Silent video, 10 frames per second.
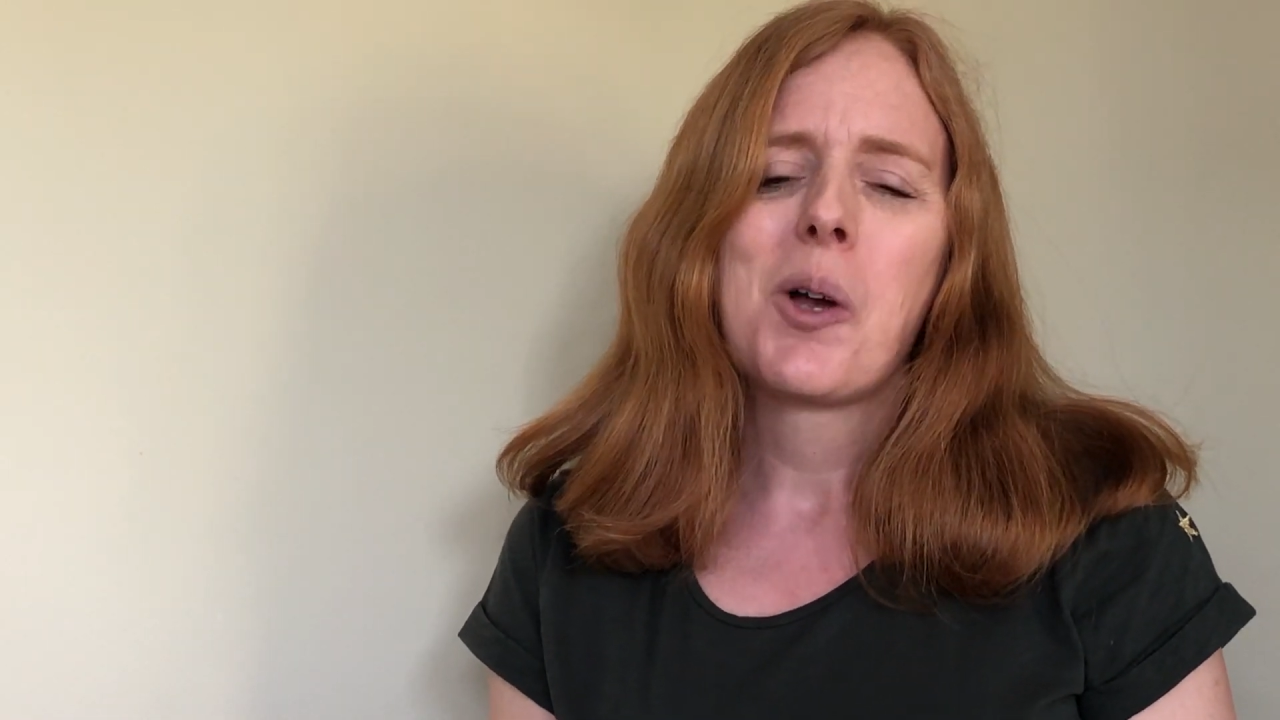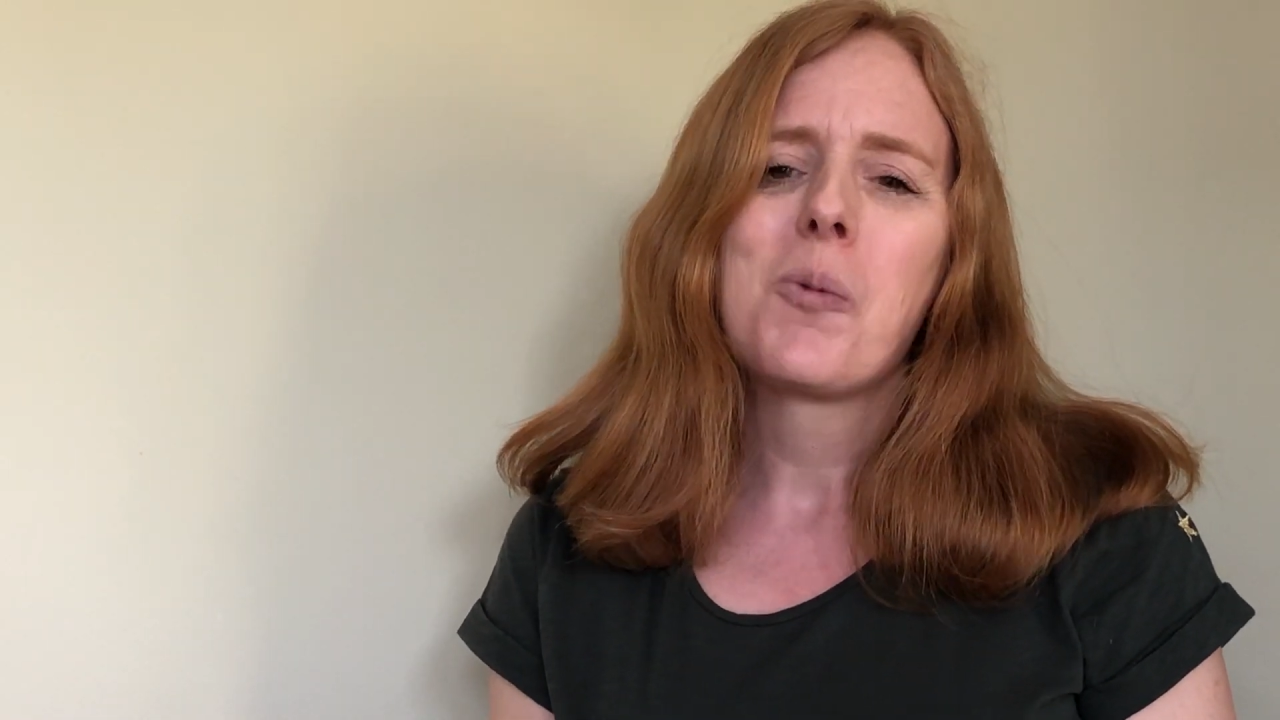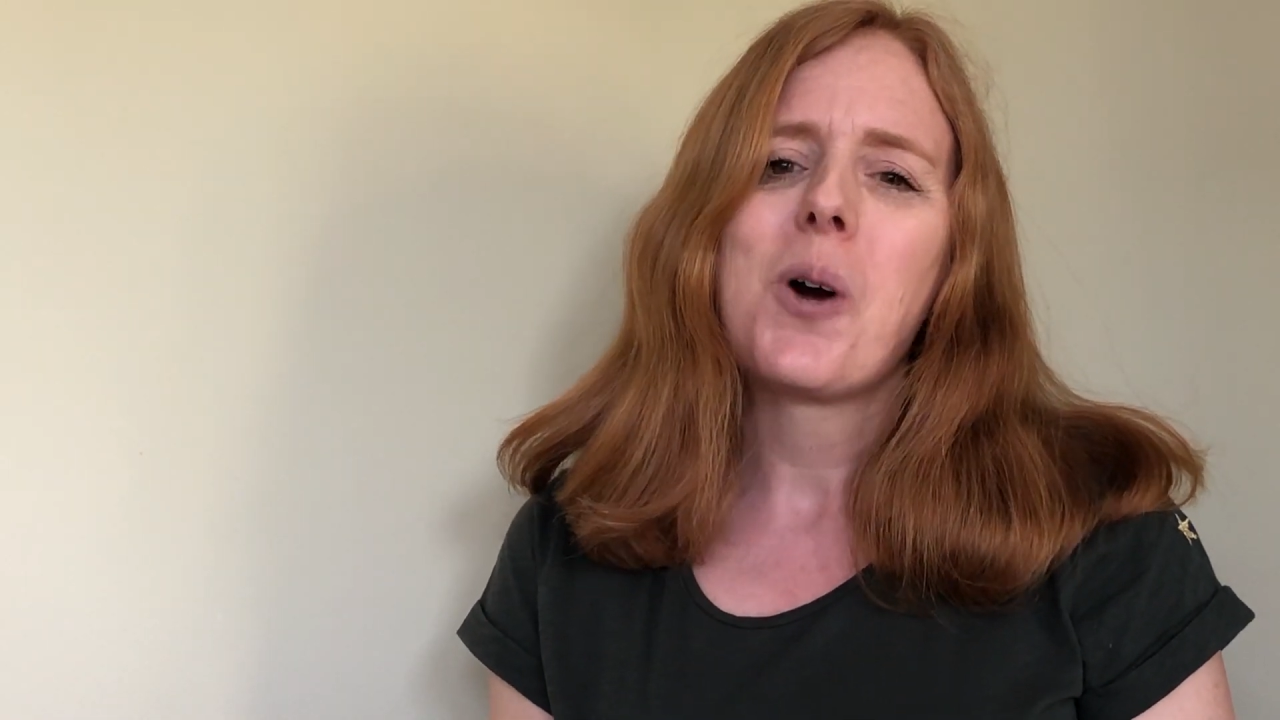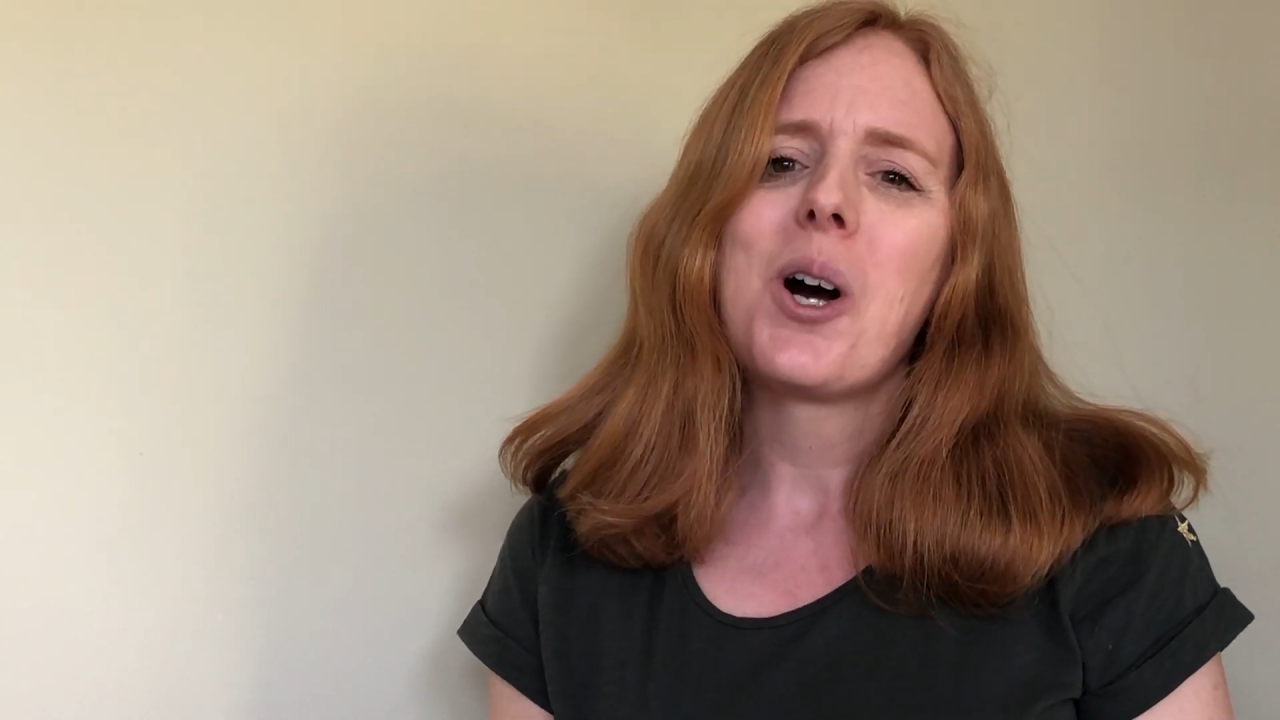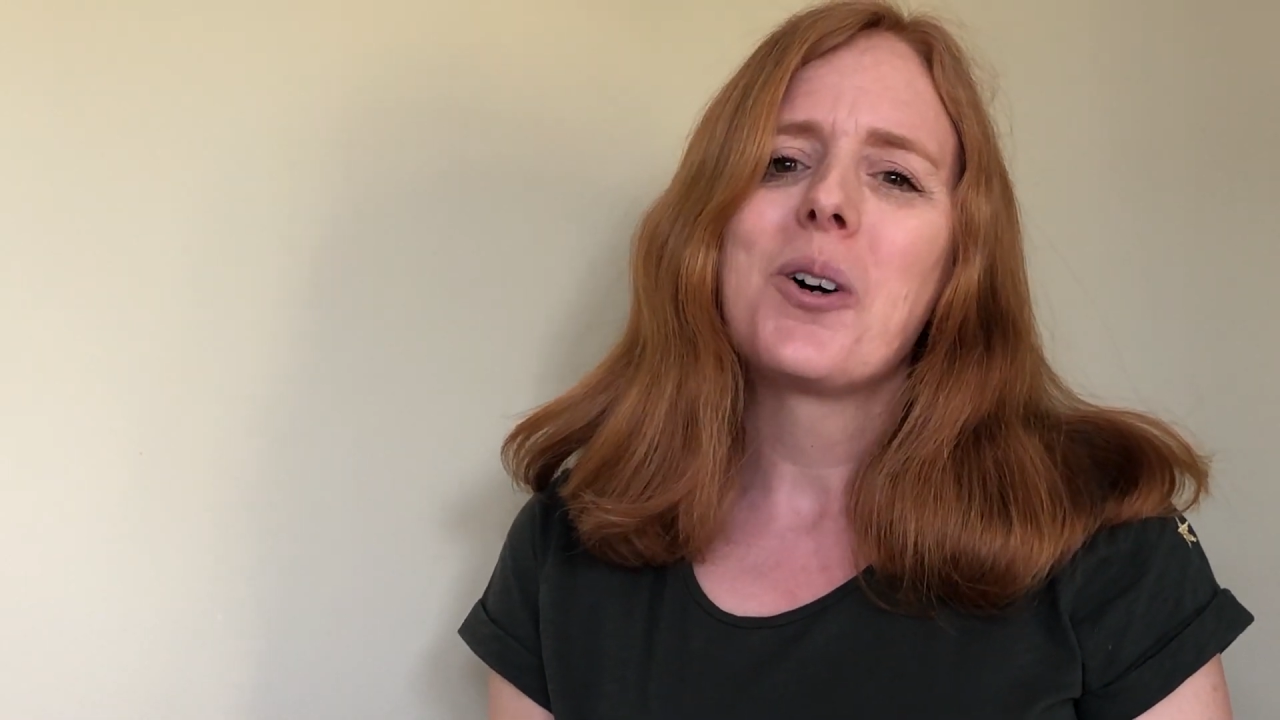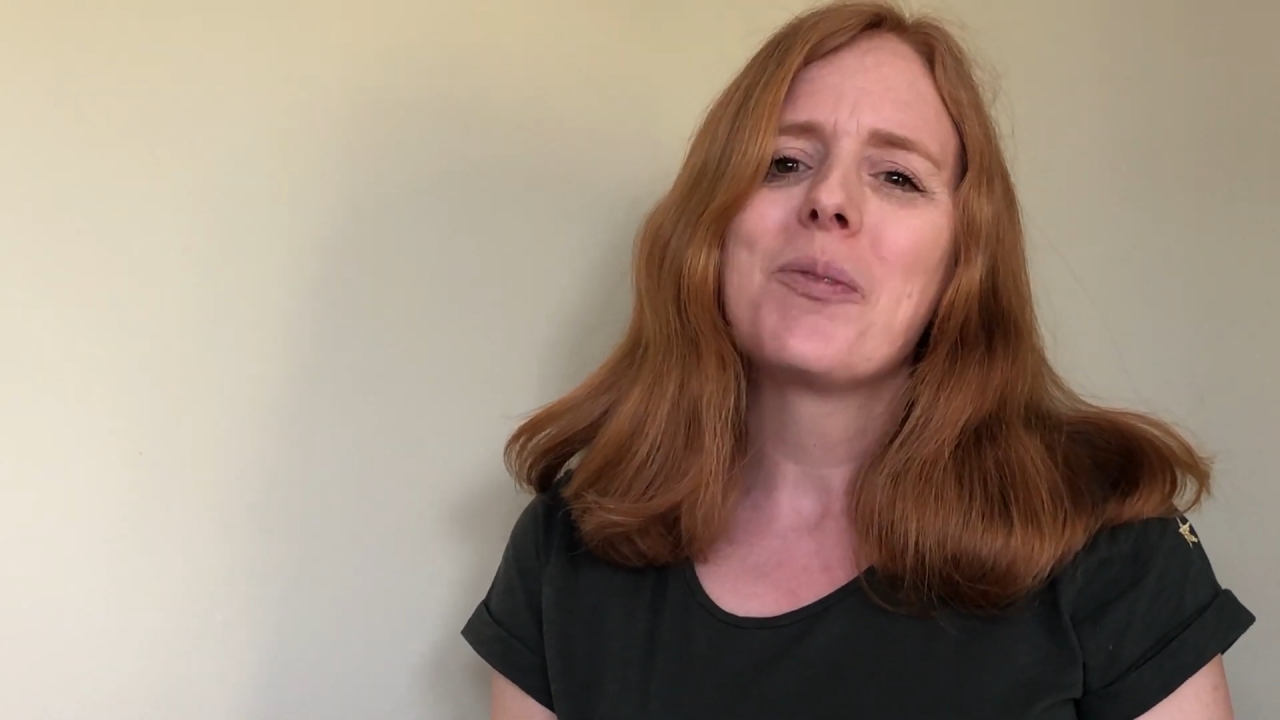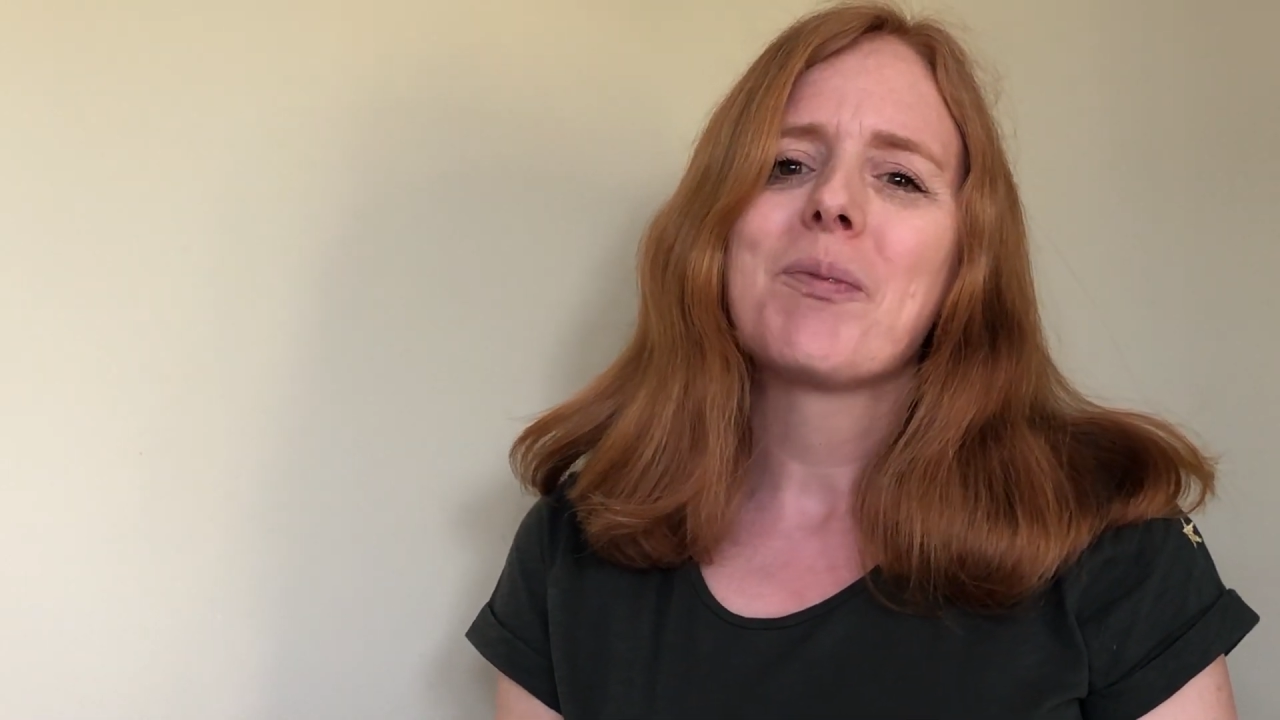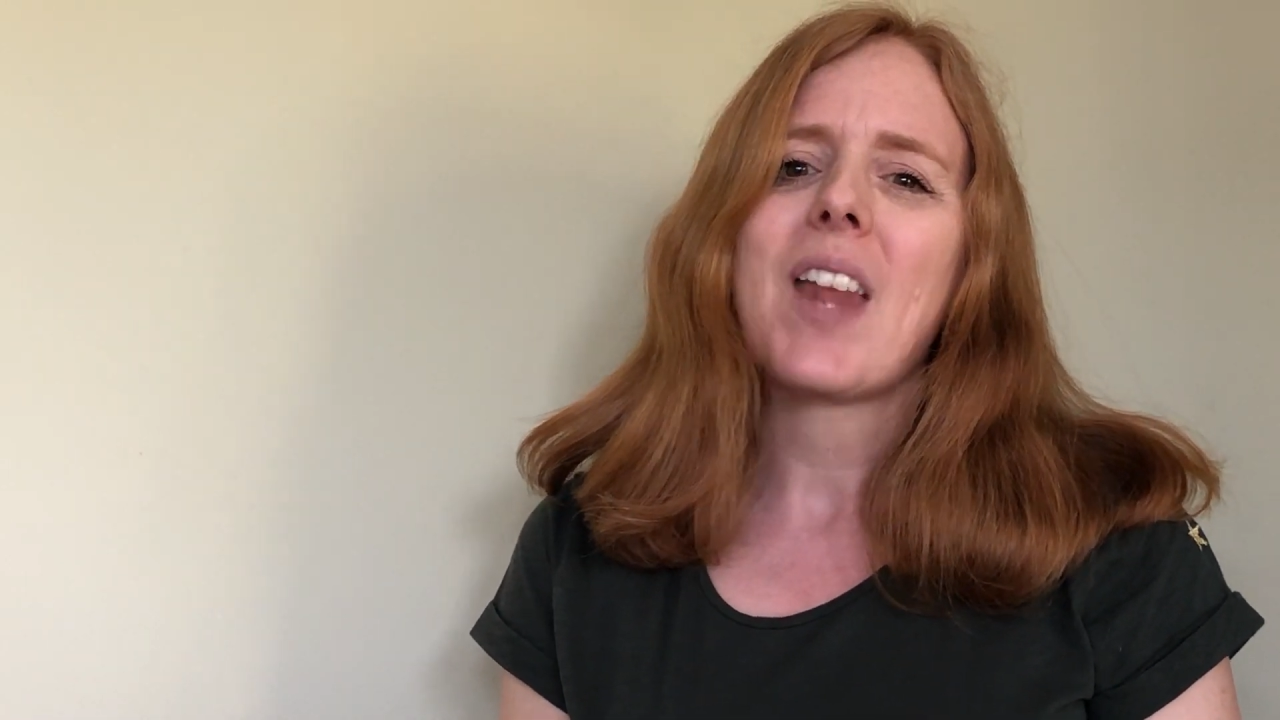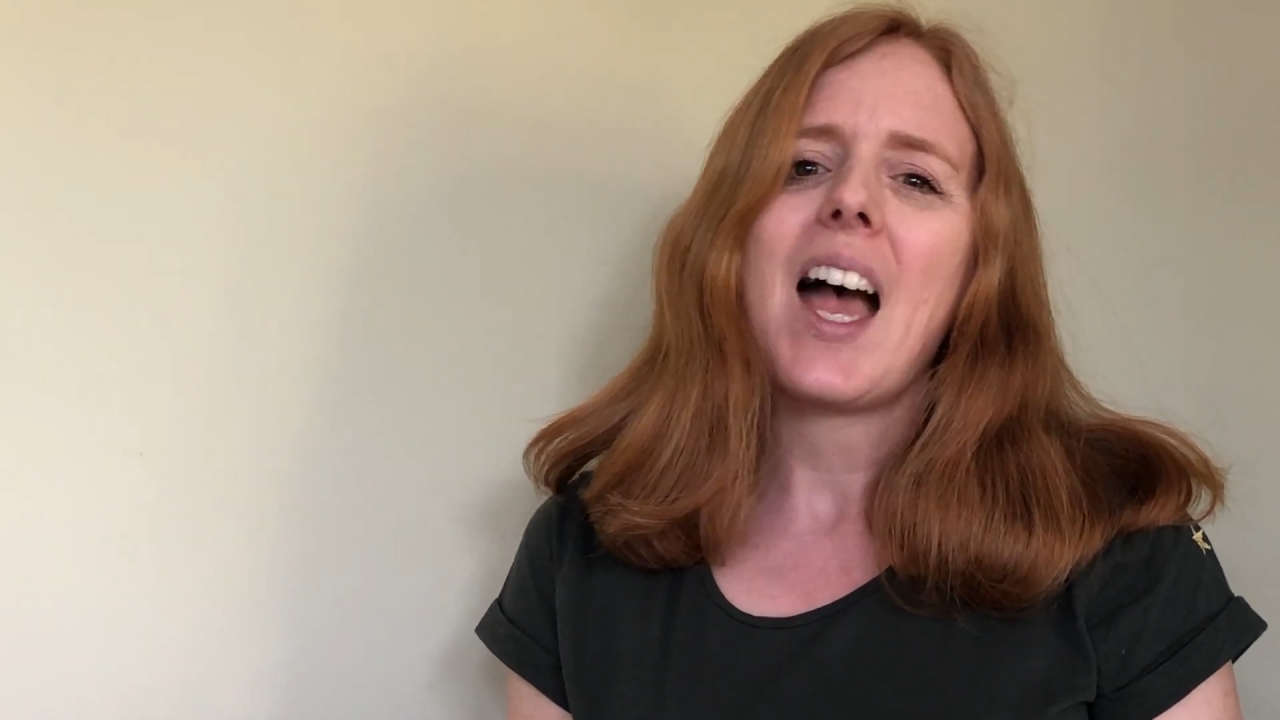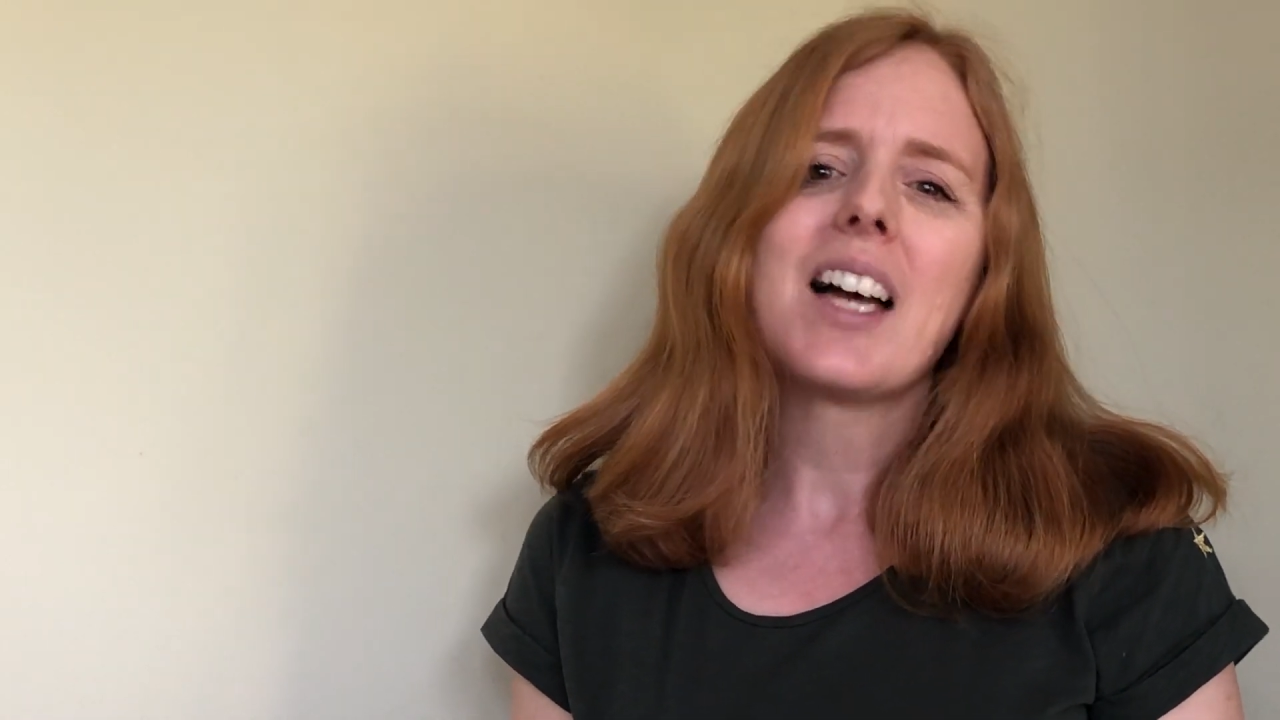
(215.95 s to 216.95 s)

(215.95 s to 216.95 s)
Well,